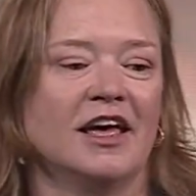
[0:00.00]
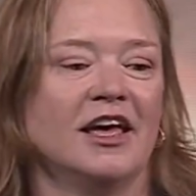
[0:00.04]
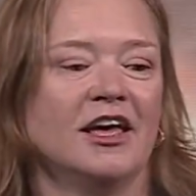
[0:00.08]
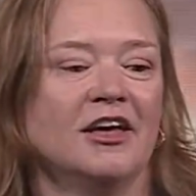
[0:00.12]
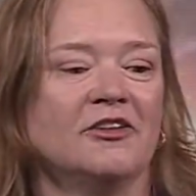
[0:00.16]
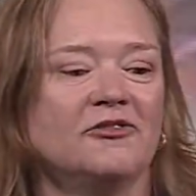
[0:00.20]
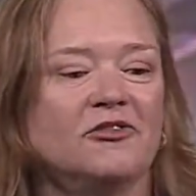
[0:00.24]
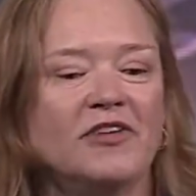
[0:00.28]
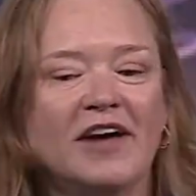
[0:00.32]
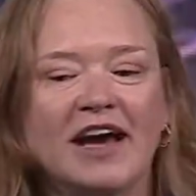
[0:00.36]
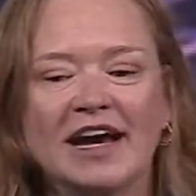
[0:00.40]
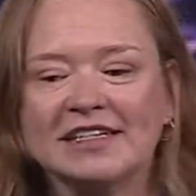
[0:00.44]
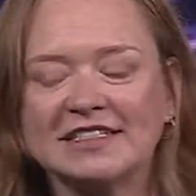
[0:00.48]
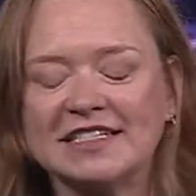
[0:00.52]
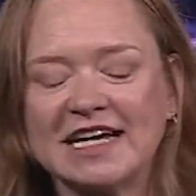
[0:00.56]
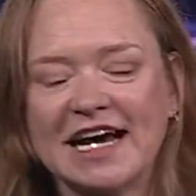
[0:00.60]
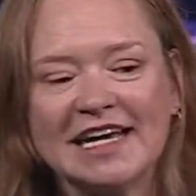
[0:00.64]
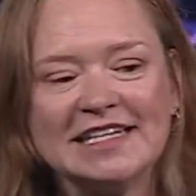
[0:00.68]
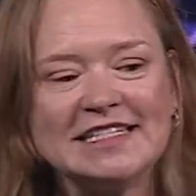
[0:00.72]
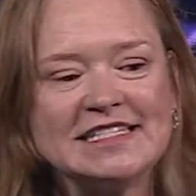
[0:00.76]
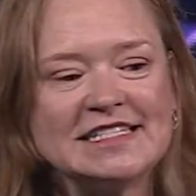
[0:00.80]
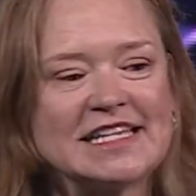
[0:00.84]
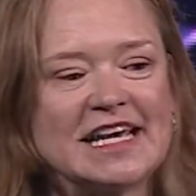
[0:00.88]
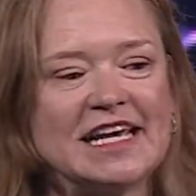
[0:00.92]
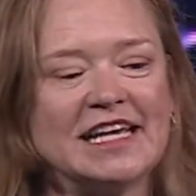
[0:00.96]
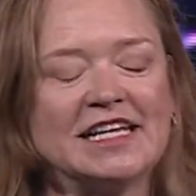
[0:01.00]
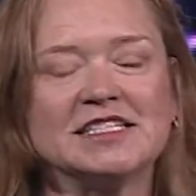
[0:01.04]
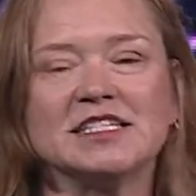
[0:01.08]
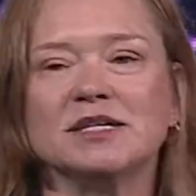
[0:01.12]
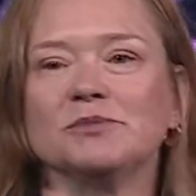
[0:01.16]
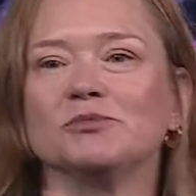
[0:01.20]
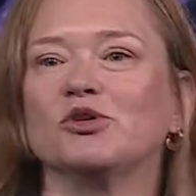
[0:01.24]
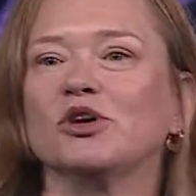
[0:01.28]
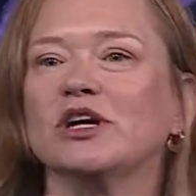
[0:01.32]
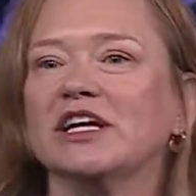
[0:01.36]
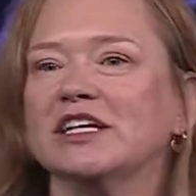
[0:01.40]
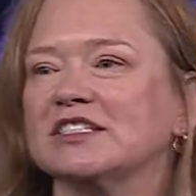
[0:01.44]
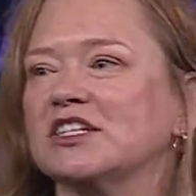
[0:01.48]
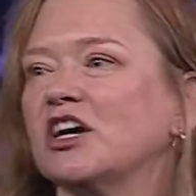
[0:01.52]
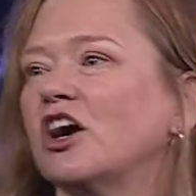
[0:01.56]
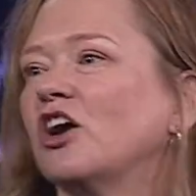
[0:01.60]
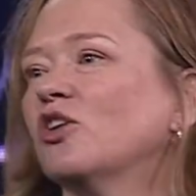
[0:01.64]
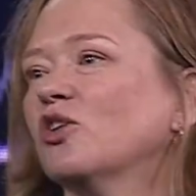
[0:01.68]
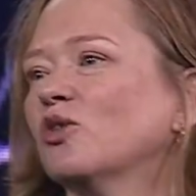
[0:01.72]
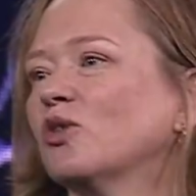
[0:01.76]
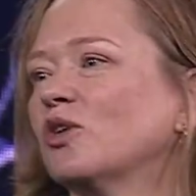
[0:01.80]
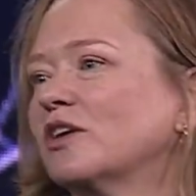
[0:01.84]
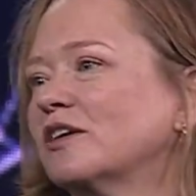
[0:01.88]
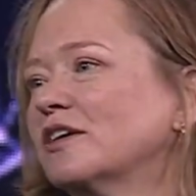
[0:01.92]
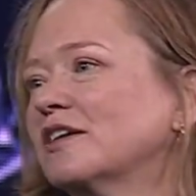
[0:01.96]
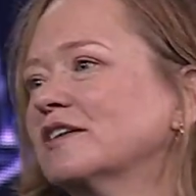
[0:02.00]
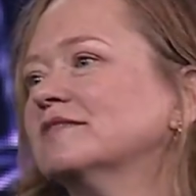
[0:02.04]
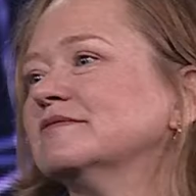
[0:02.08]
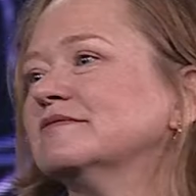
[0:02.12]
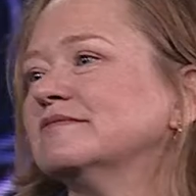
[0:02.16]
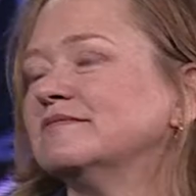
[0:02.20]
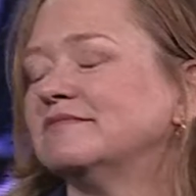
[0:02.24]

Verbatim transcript: In fact, I'd say it's a pretty tall order.